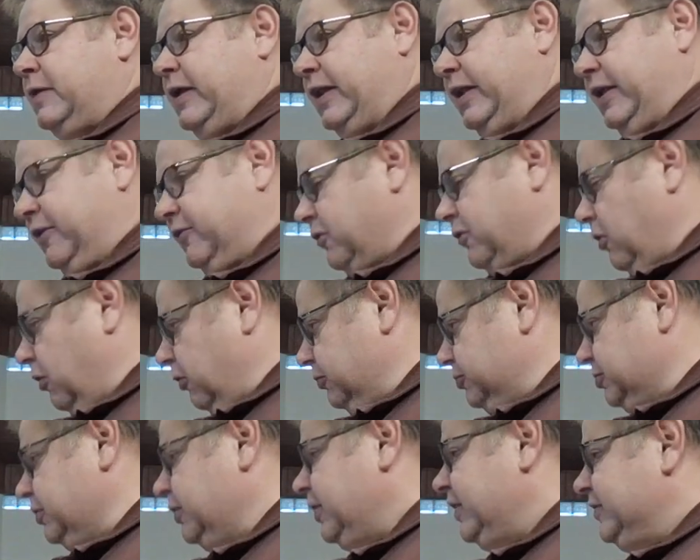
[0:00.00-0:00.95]
In his
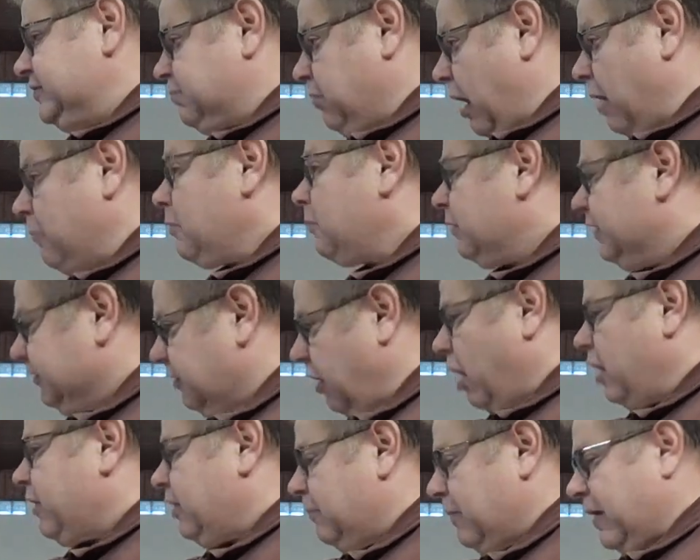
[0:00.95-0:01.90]
culture, he's probably
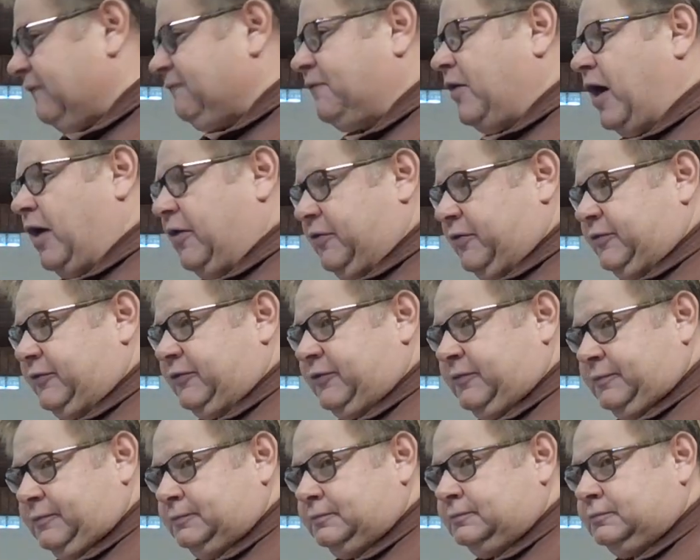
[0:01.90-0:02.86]
talking about
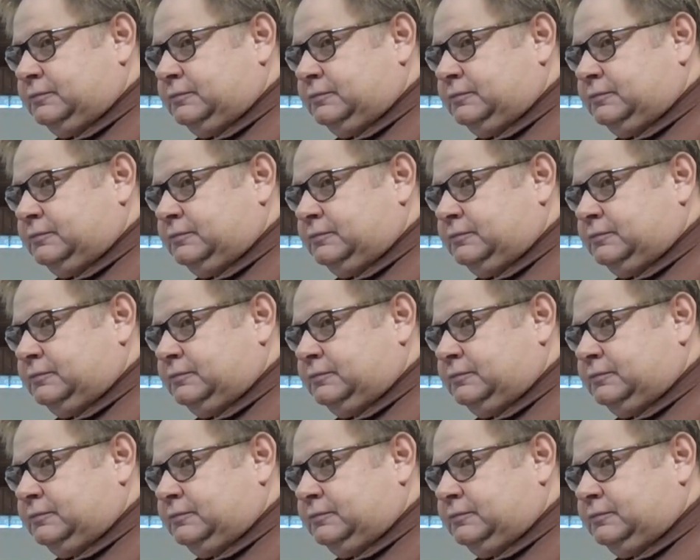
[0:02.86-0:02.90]
fathers.